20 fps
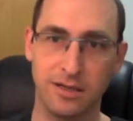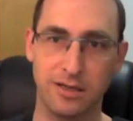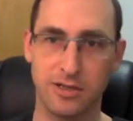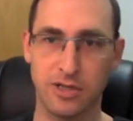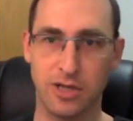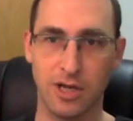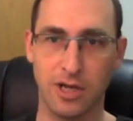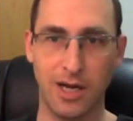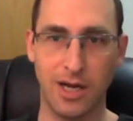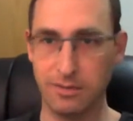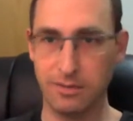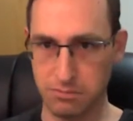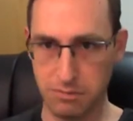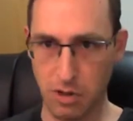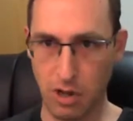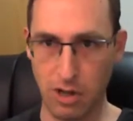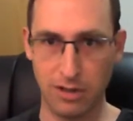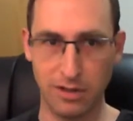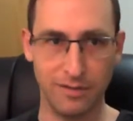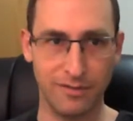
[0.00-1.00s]
and it's got
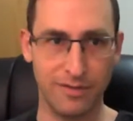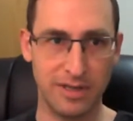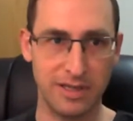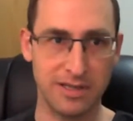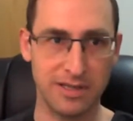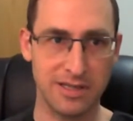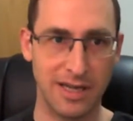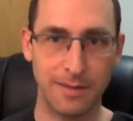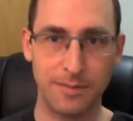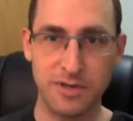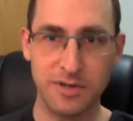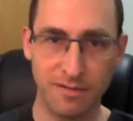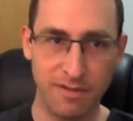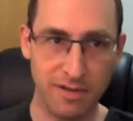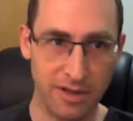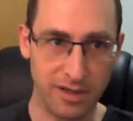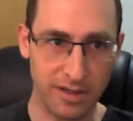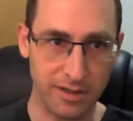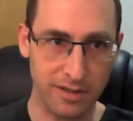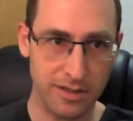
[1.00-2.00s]
all of these types of
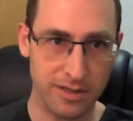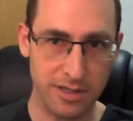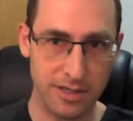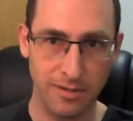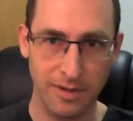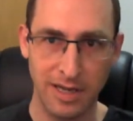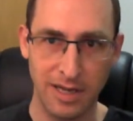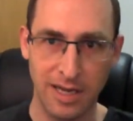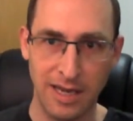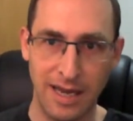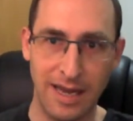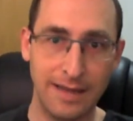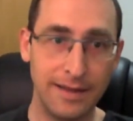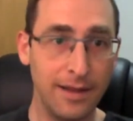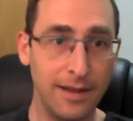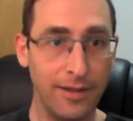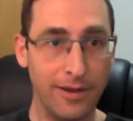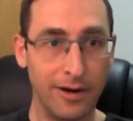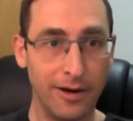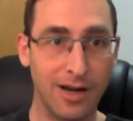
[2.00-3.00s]
things. And
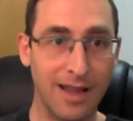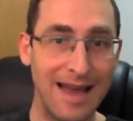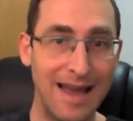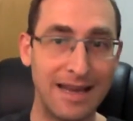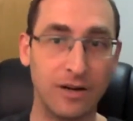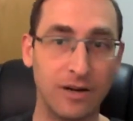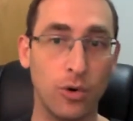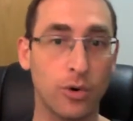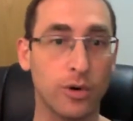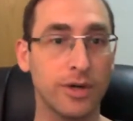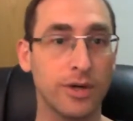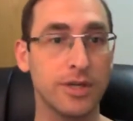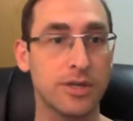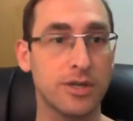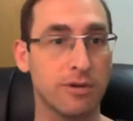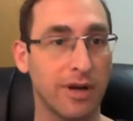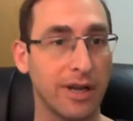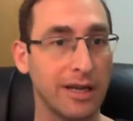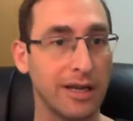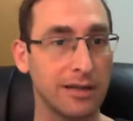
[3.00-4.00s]
then there are
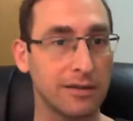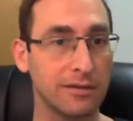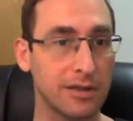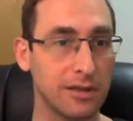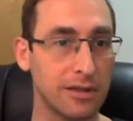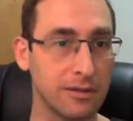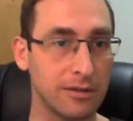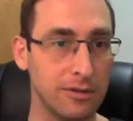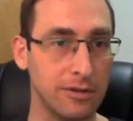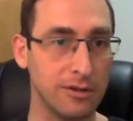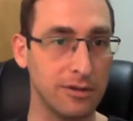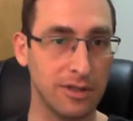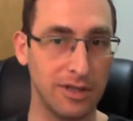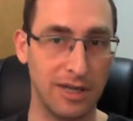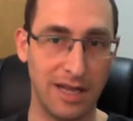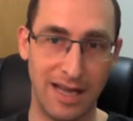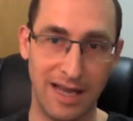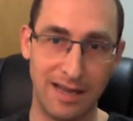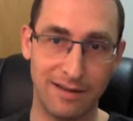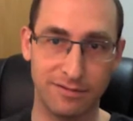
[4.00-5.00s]
categories, right? And then you
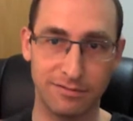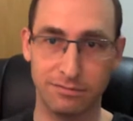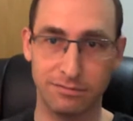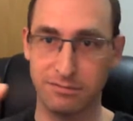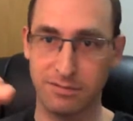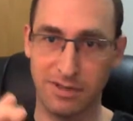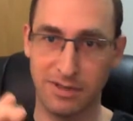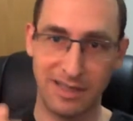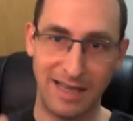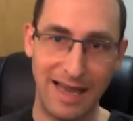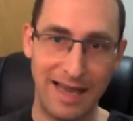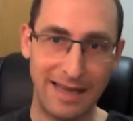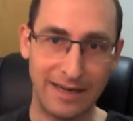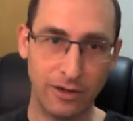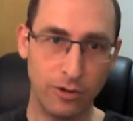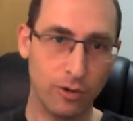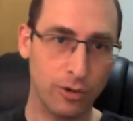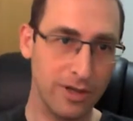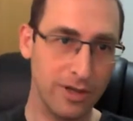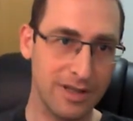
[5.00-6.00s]
can have a
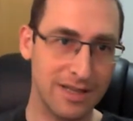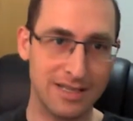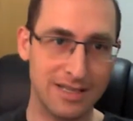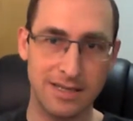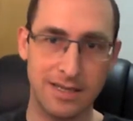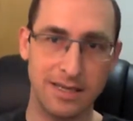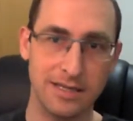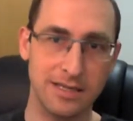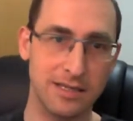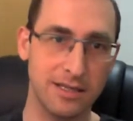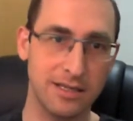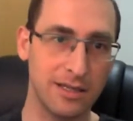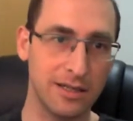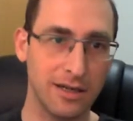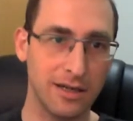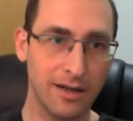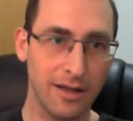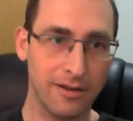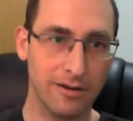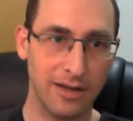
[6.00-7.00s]
category that's nested in
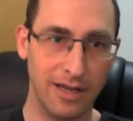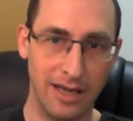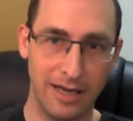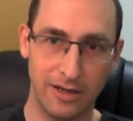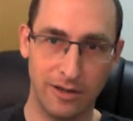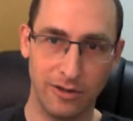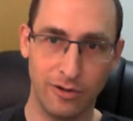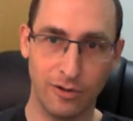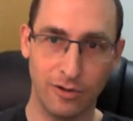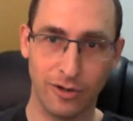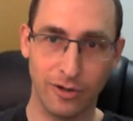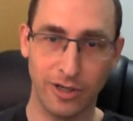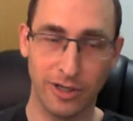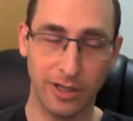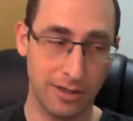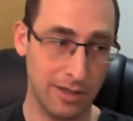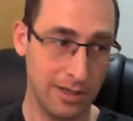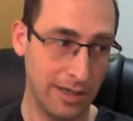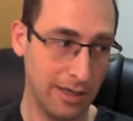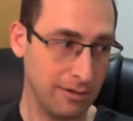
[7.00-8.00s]
another category.
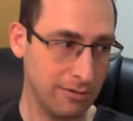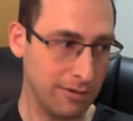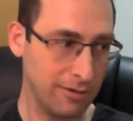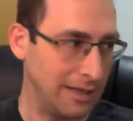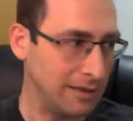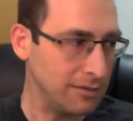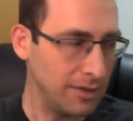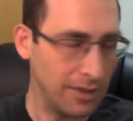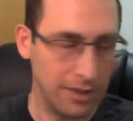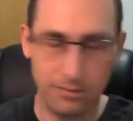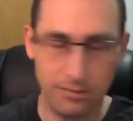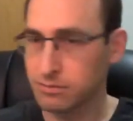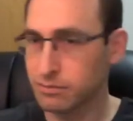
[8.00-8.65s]
And I'm like, great,